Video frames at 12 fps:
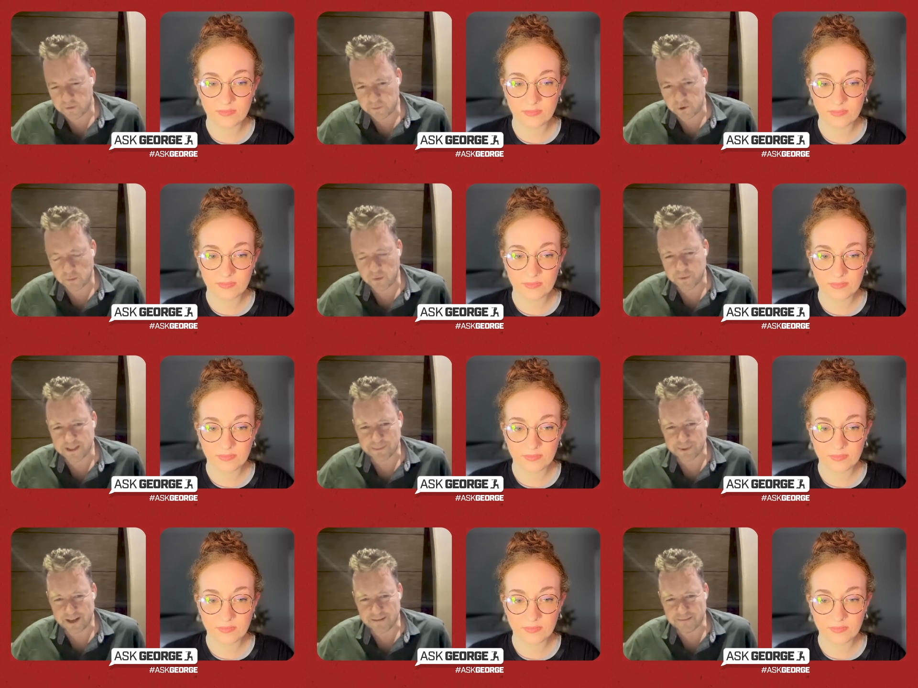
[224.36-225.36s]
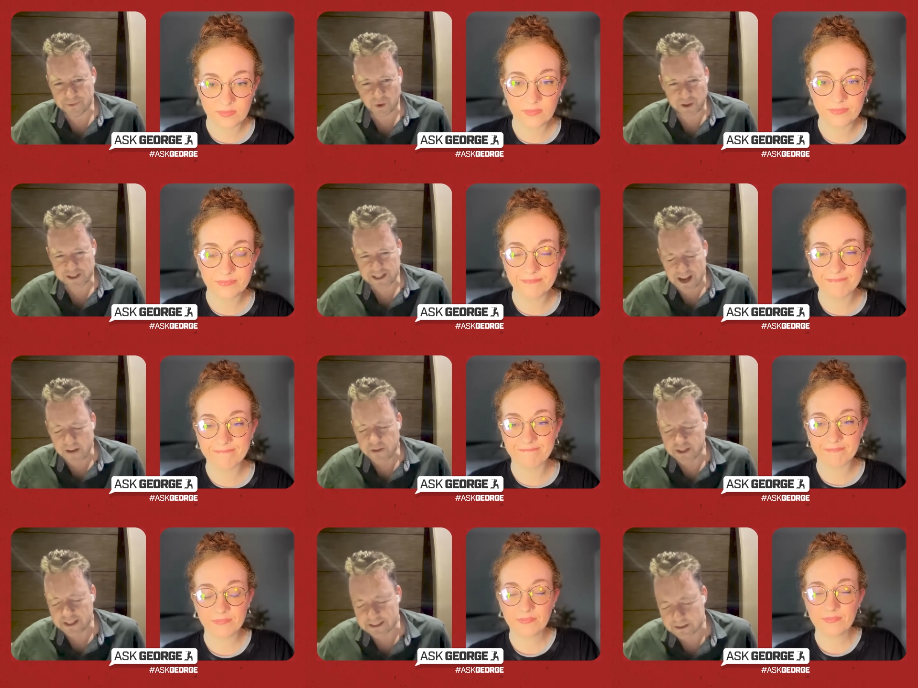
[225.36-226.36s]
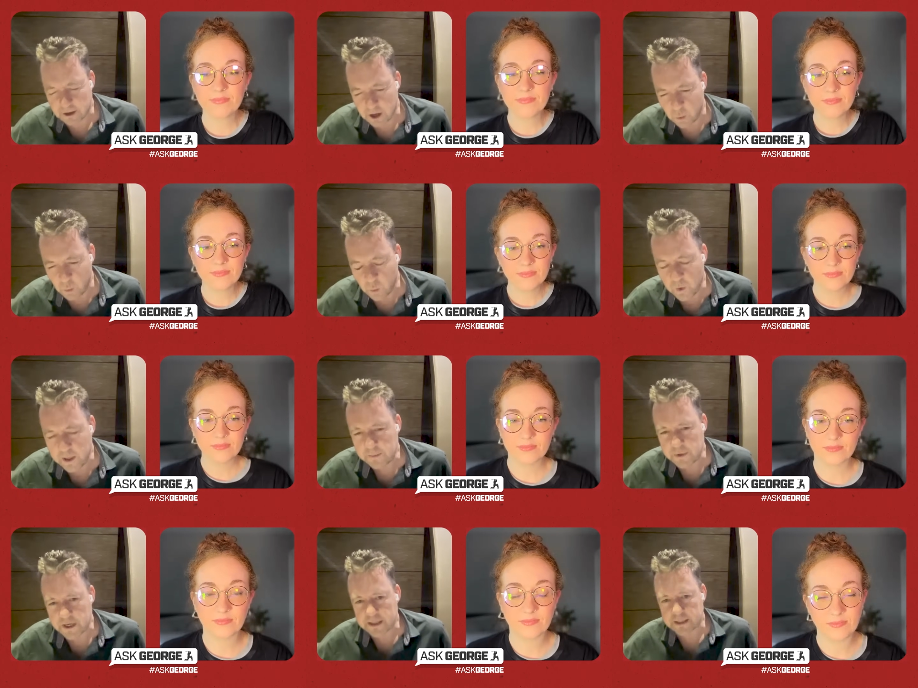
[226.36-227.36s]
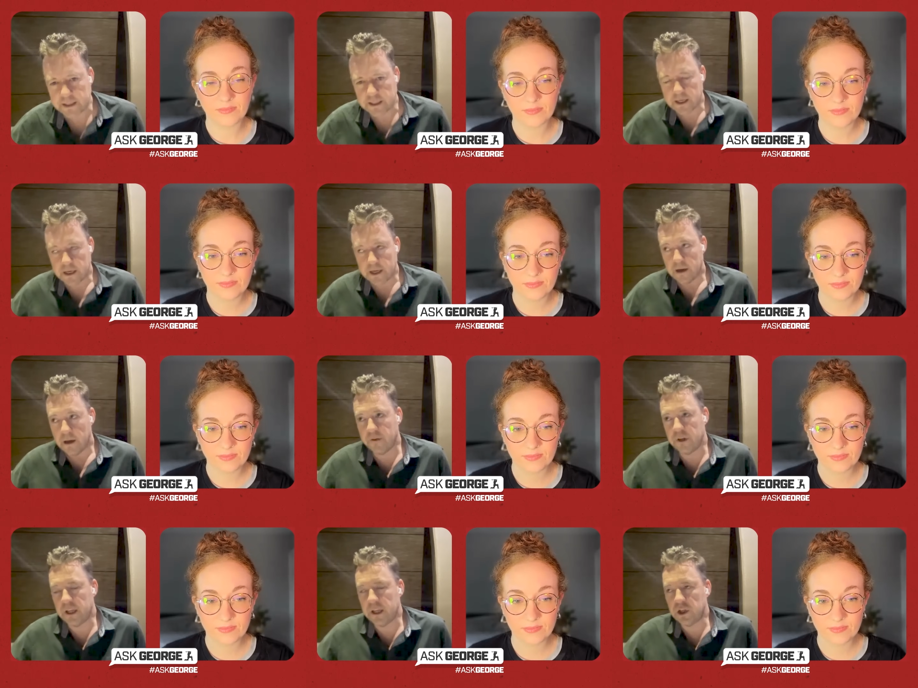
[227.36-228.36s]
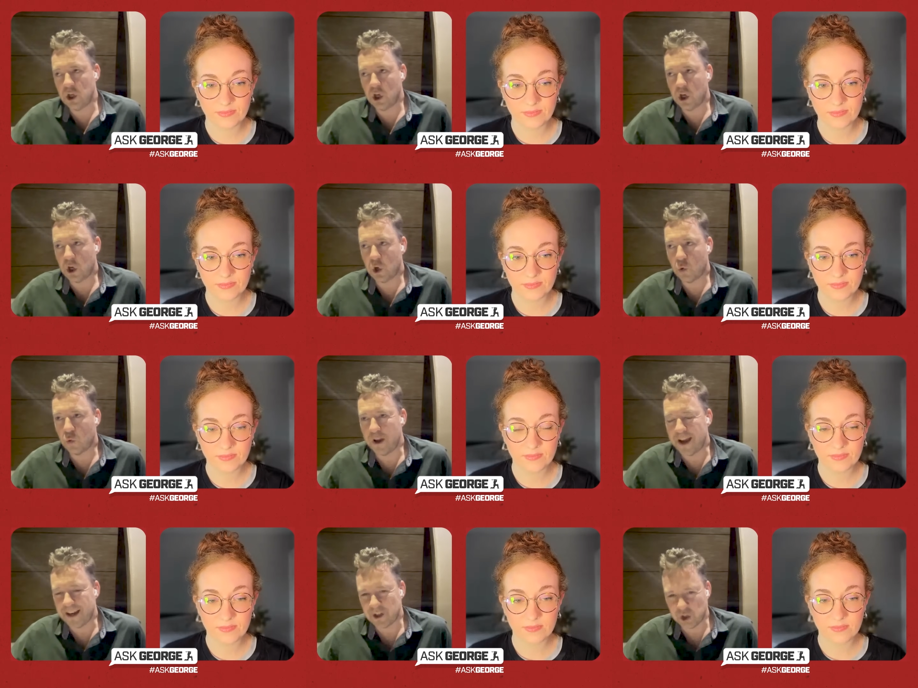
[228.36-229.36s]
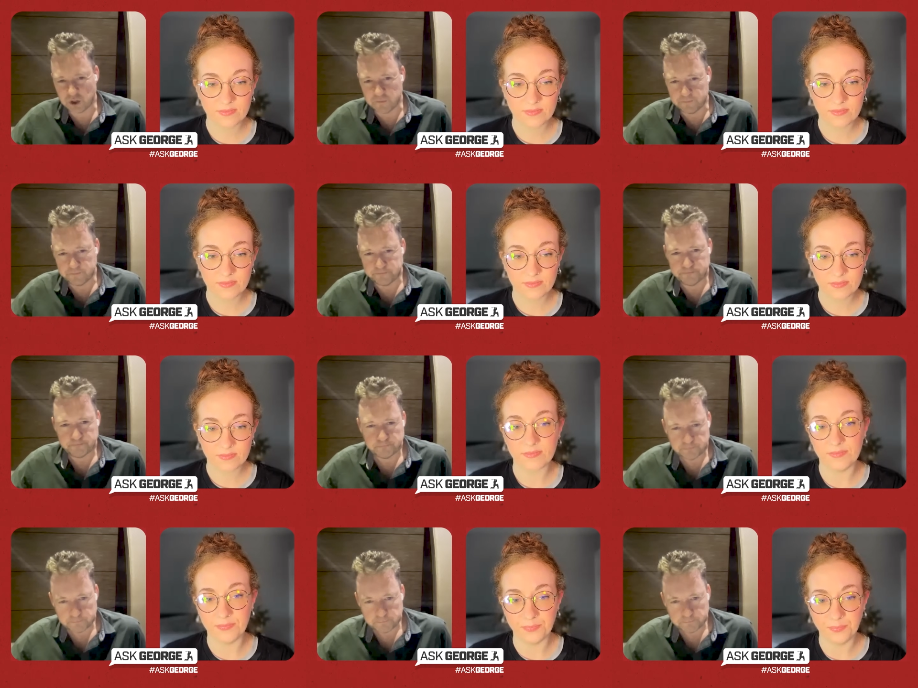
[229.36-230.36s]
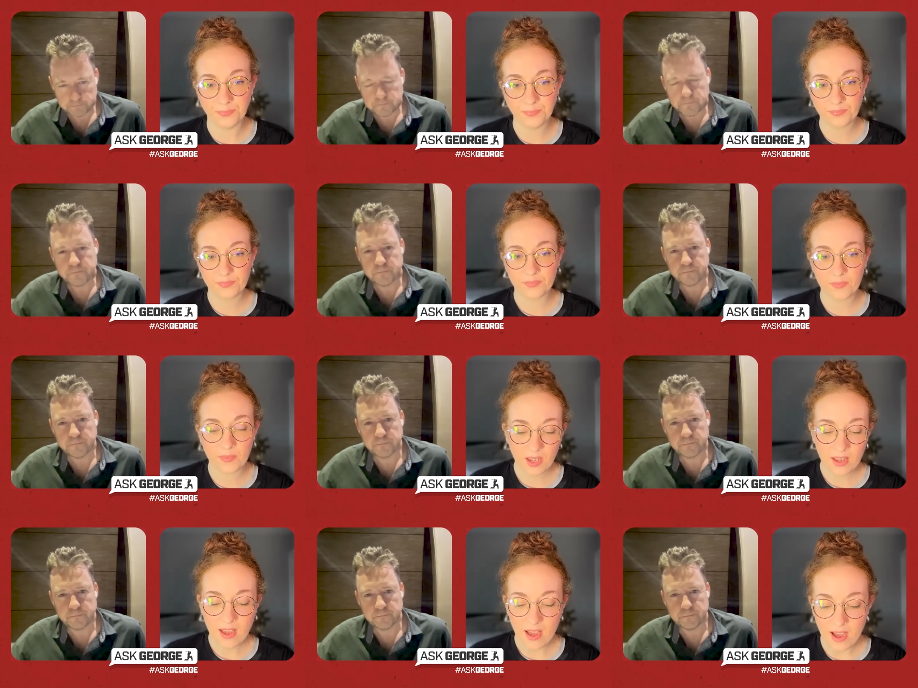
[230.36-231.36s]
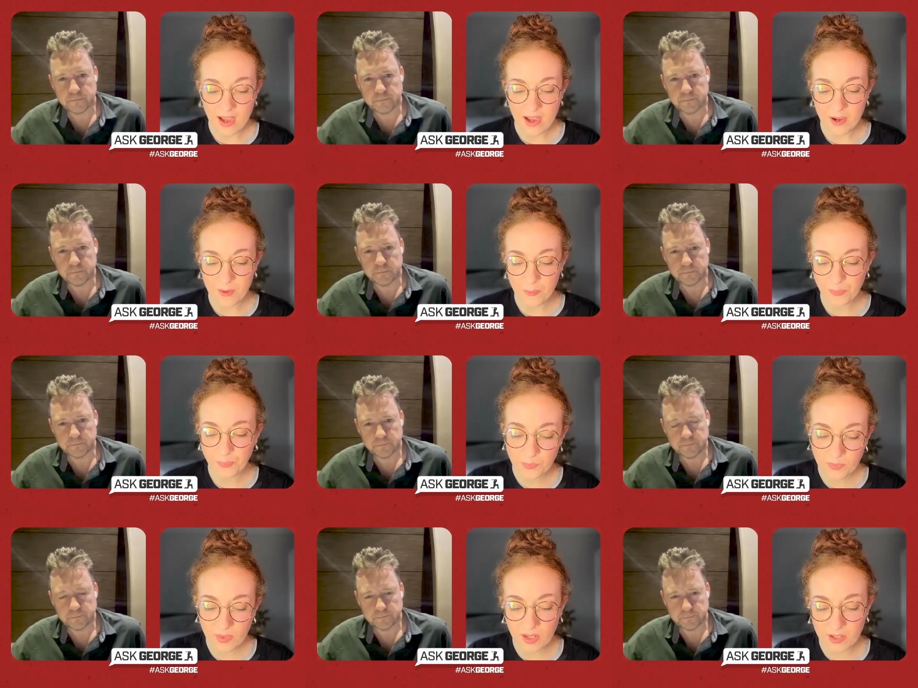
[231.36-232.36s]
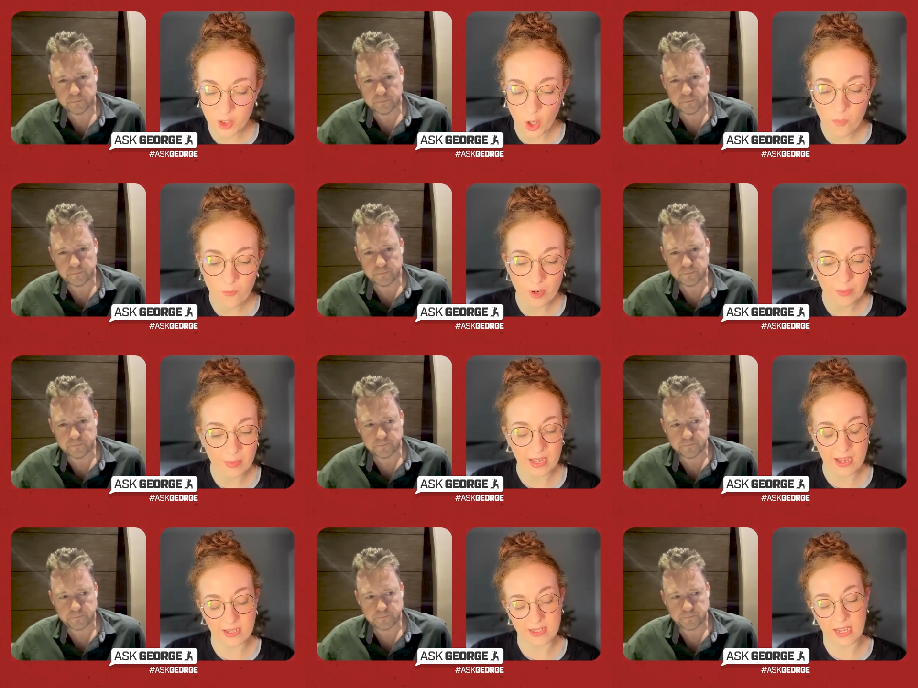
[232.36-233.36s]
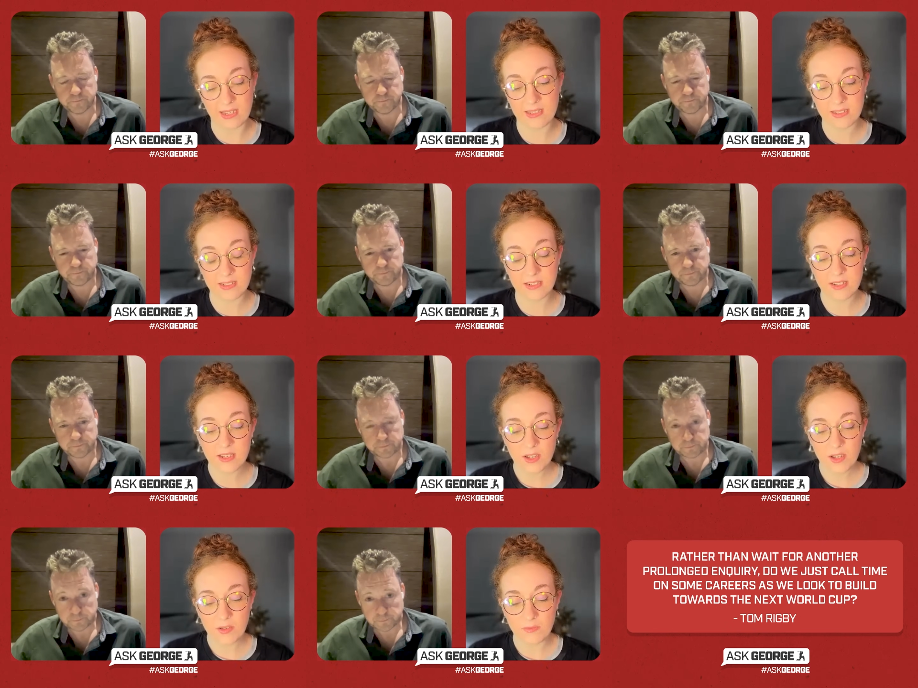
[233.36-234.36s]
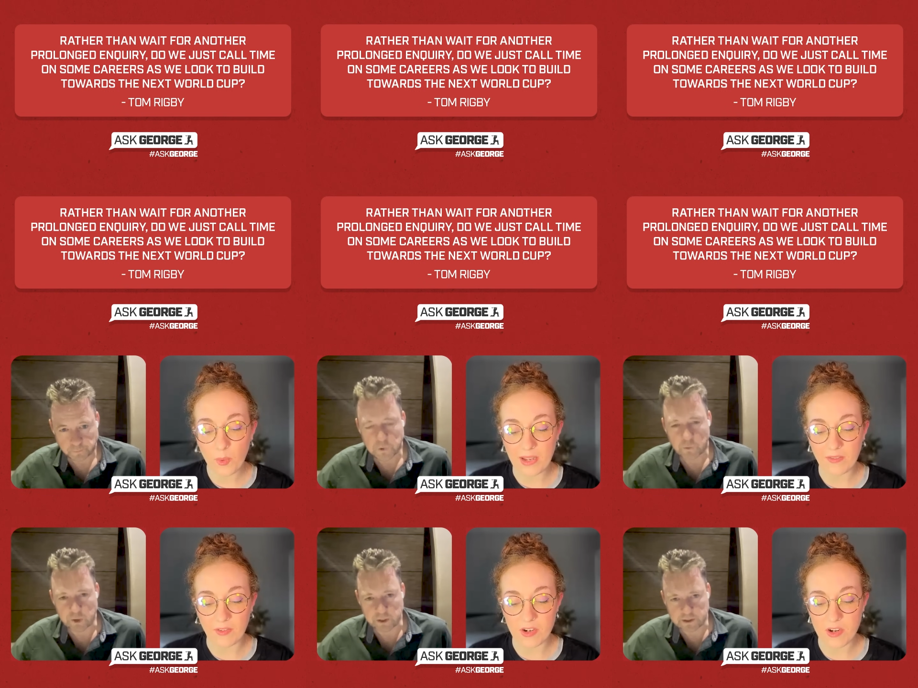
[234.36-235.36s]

Speaker 1: of the problem he's been. Honestly, I think that's a, a wee bit of a knee jerk reaction
Speaker 2: Mm. Um, Tom Rigby has asked, rather than wait,